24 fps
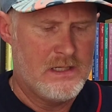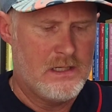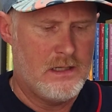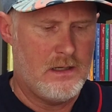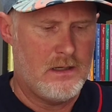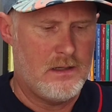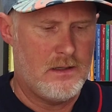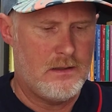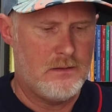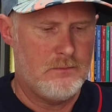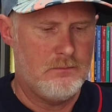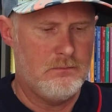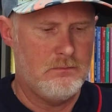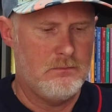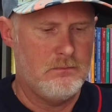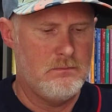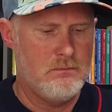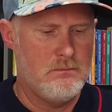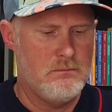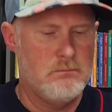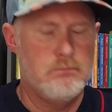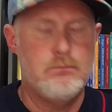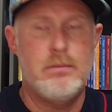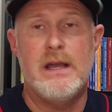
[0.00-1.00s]

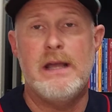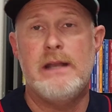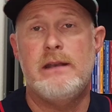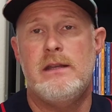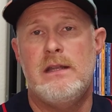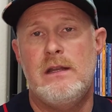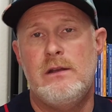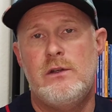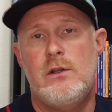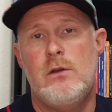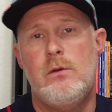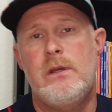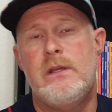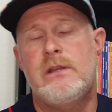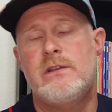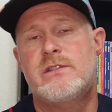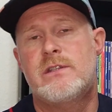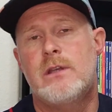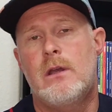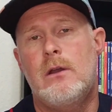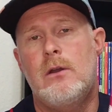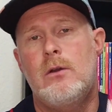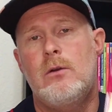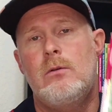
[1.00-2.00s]
But in doing
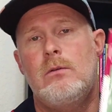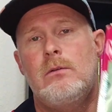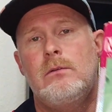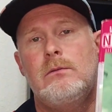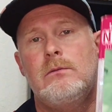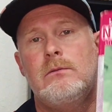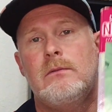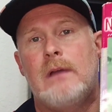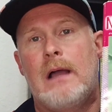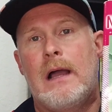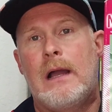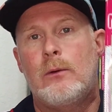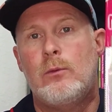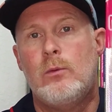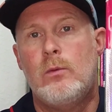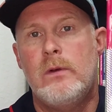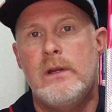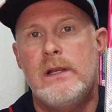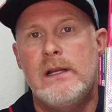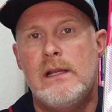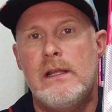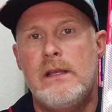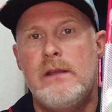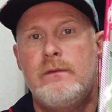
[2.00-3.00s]
so, I
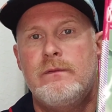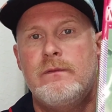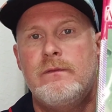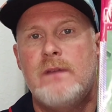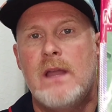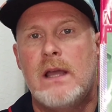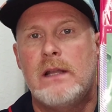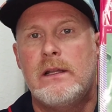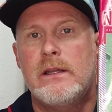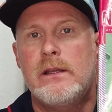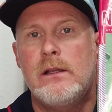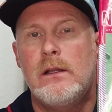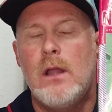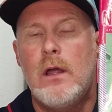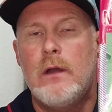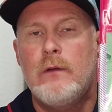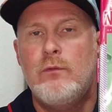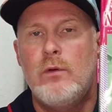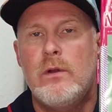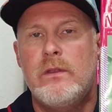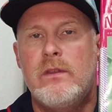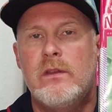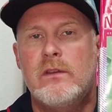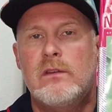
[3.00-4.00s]
really fell in
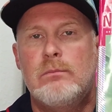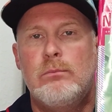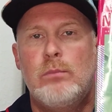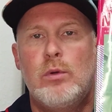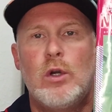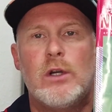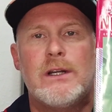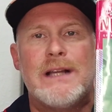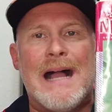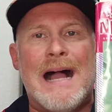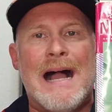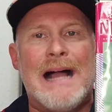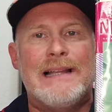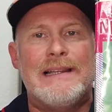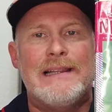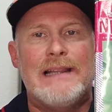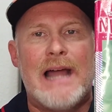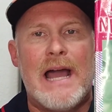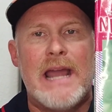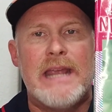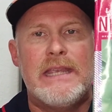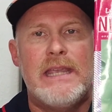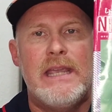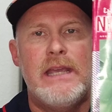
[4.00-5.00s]
love with this book. I
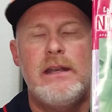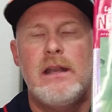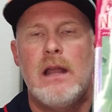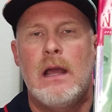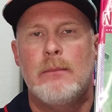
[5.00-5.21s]
like it.